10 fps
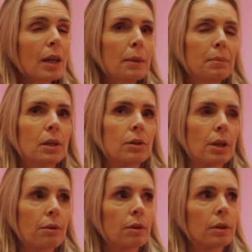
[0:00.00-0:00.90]
because
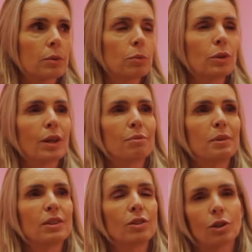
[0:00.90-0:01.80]
I thought it would have
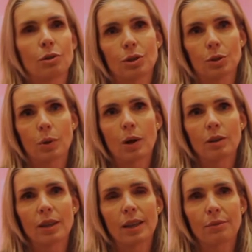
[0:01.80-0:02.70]
been so
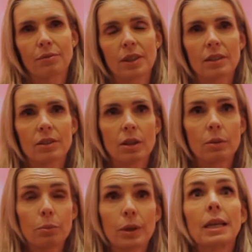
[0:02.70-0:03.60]
strong if it's
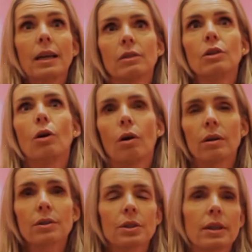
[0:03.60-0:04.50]
really like the
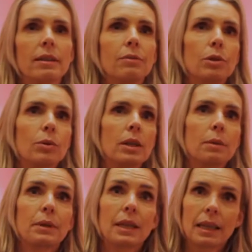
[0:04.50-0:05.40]
colors, that if you in
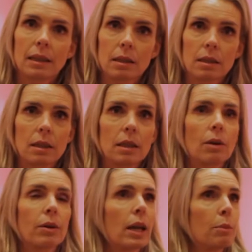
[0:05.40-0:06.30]
the beginning see,
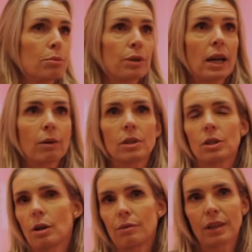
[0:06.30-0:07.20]
okay, brown
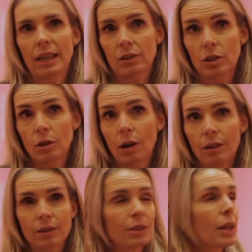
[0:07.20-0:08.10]
is love against the
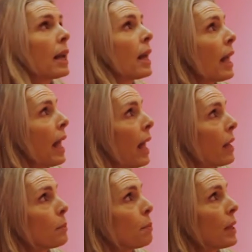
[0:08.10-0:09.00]
odds
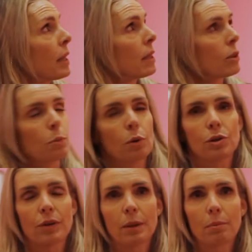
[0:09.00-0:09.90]
and pink is
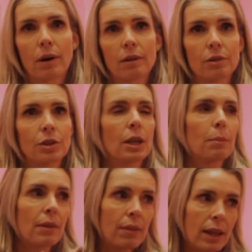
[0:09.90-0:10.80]
portrait
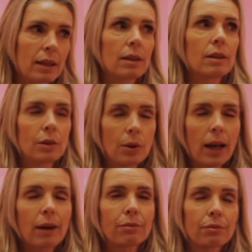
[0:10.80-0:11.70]
partnership, and then you
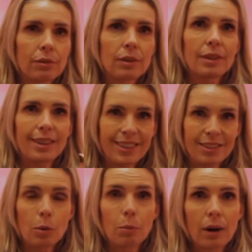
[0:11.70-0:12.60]
have it
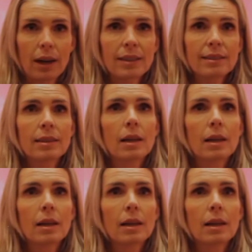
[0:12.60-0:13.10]
combined.